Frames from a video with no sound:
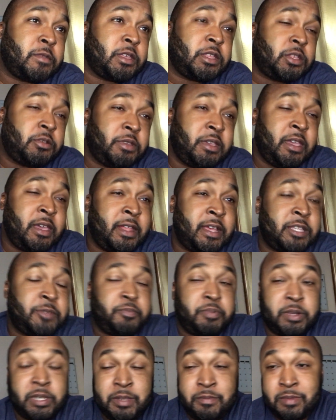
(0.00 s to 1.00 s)
So yeah, that's
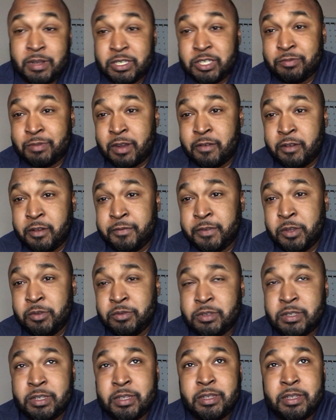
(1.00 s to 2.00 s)
pretty much my review
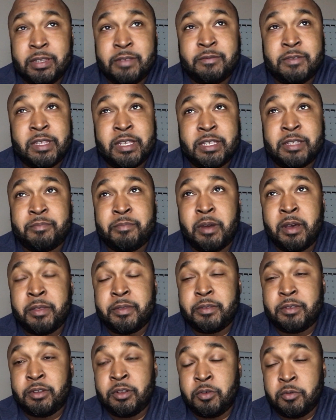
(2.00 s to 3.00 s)
to this
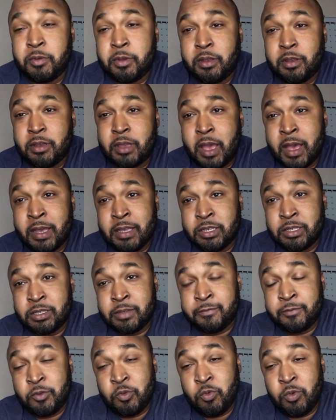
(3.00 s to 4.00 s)
month. Guys,
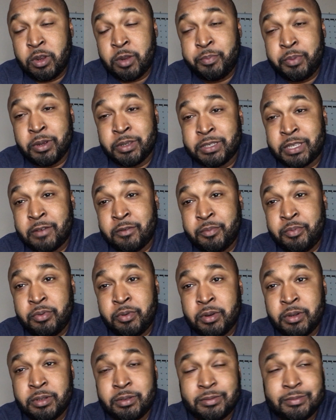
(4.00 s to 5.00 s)
if you want to purchase that
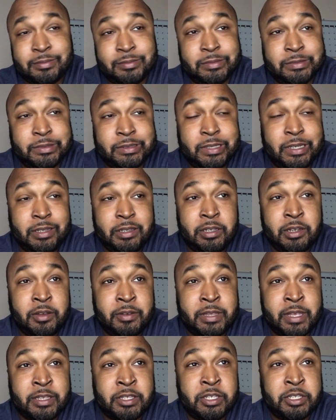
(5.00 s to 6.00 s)
report, You
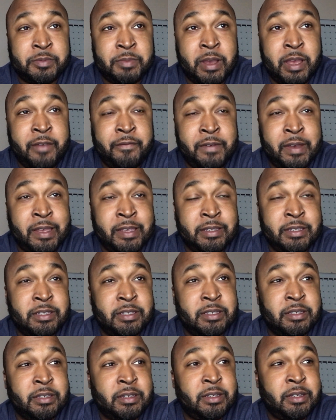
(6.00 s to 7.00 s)
know, that's just my
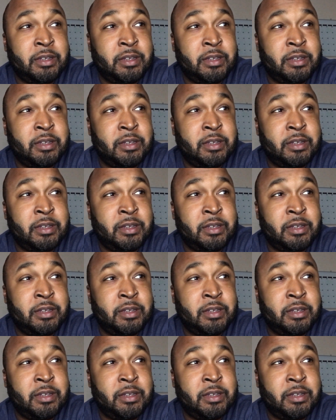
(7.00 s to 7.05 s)
advice.